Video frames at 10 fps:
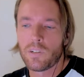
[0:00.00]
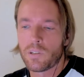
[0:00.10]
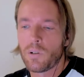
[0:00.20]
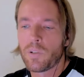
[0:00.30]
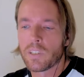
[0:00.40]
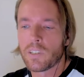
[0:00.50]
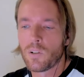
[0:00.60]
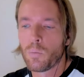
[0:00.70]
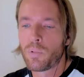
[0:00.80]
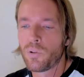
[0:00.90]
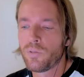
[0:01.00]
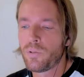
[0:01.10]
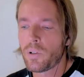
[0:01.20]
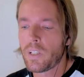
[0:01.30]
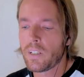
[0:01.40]
There's obviously no proof
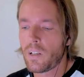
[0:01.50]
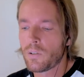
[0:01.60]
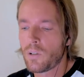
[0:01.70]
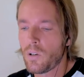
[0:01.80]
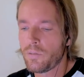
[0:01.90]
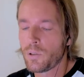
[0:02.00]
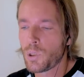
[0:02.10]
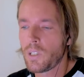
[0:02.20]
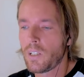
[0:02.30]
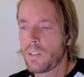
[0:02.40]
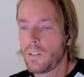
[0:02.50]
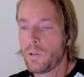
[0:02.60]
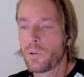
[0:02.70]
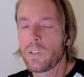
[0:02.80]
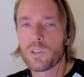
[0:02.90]
for that. Autophagy
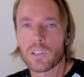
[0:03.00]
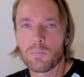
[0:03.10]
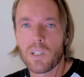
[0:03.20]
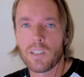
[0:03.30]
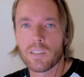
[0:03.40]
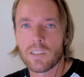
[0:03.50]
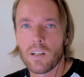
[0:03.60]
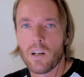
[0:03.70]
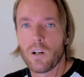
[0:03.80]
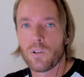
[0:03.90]
literally just means